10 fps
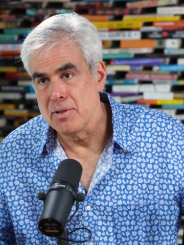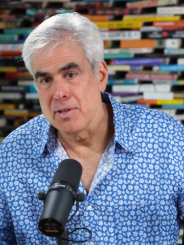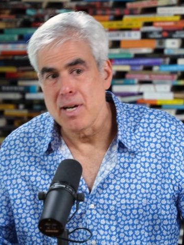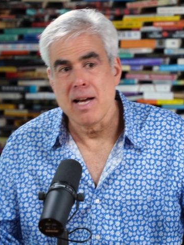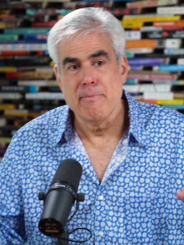
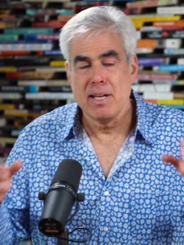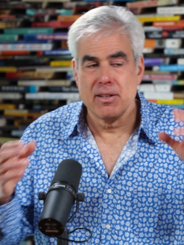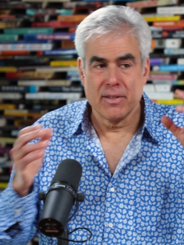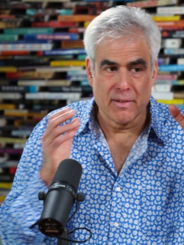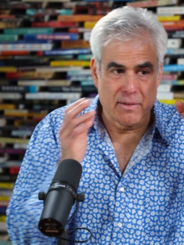chime
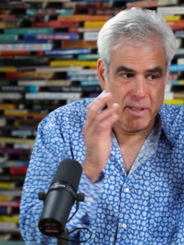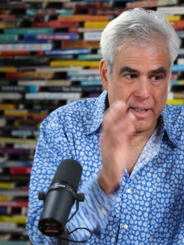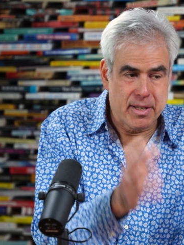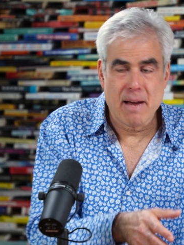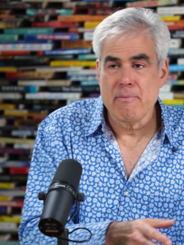in, to
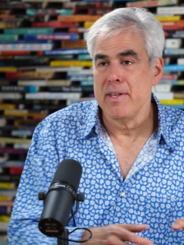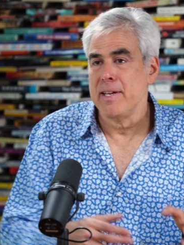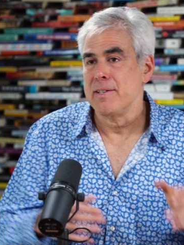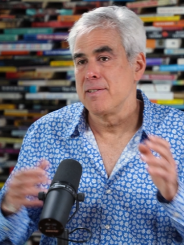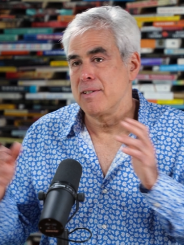condemn
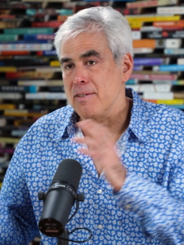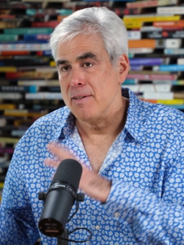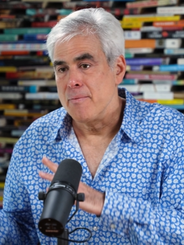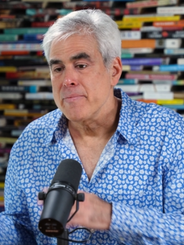this, to